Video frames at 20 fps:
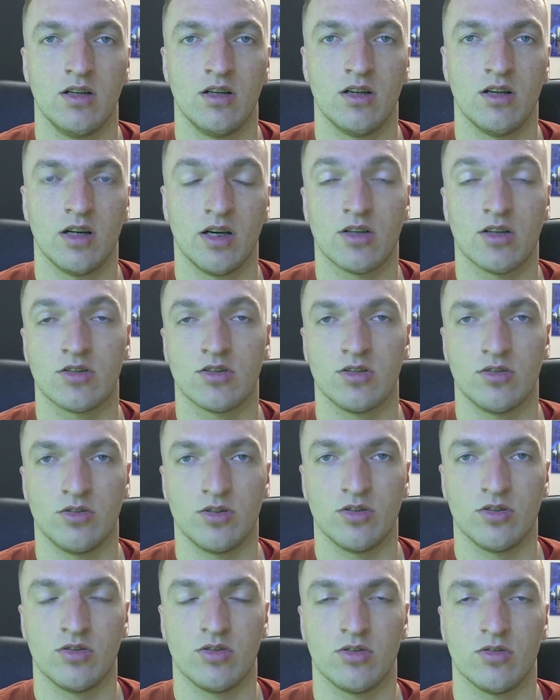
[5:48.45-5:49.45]
I also
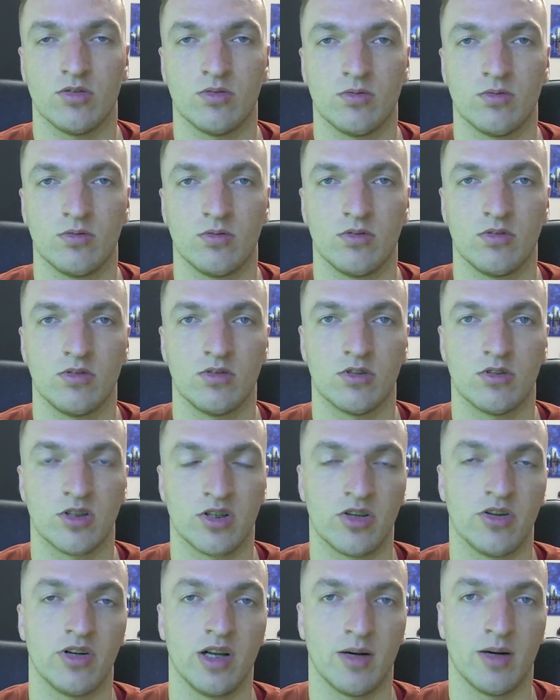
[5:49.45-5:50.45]
do
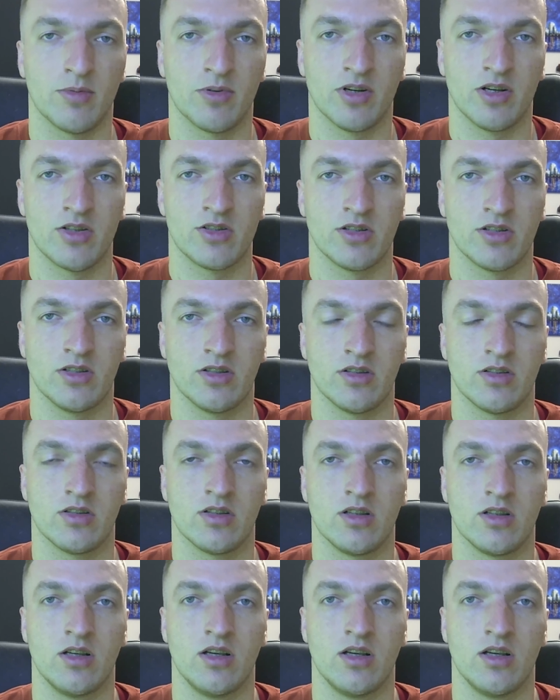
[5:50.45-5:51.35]
security operations